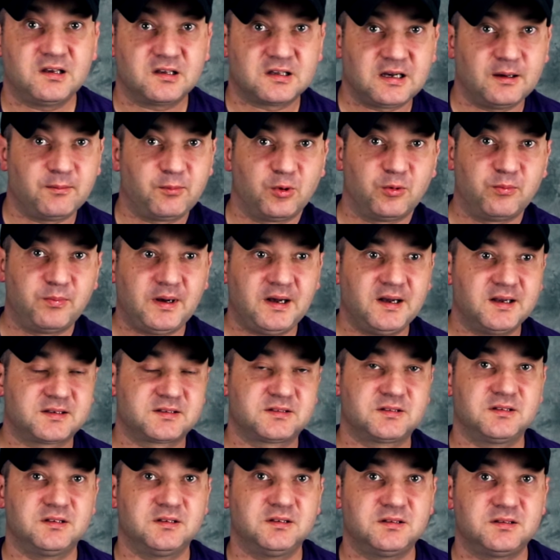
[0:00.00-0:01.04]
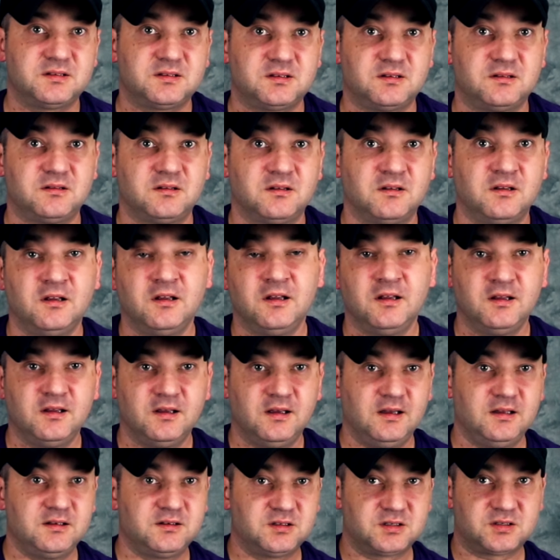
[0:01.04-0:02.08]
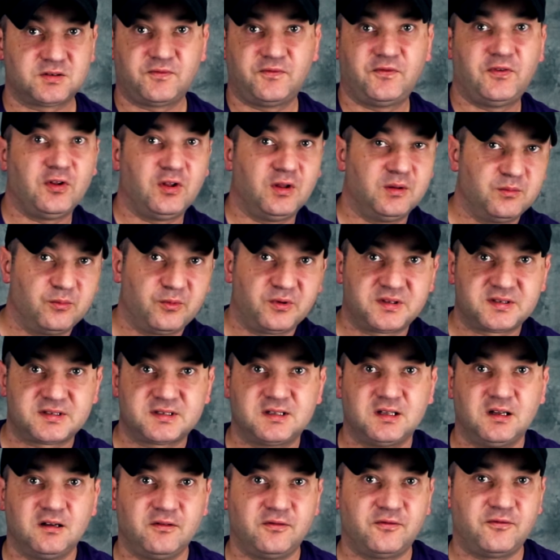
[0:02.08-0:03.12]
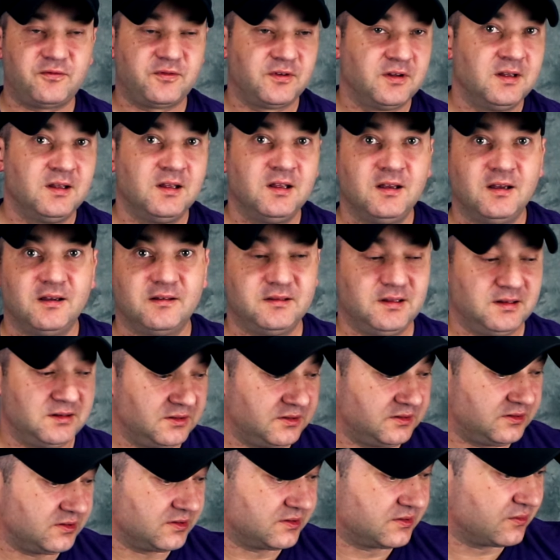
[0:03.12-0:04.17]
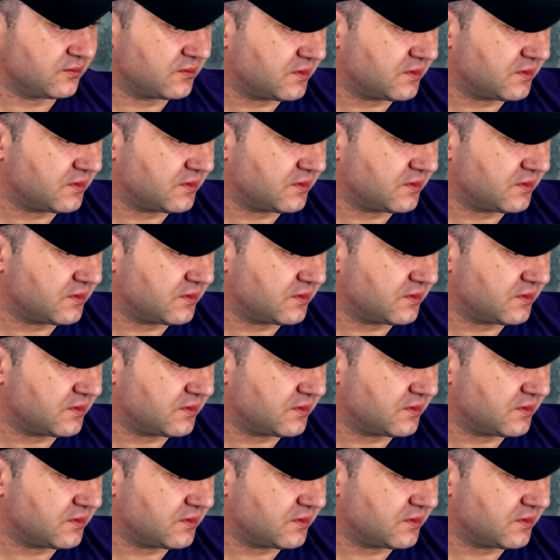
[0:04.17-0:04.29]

a couple of boxes and just fill them with stuff and then just do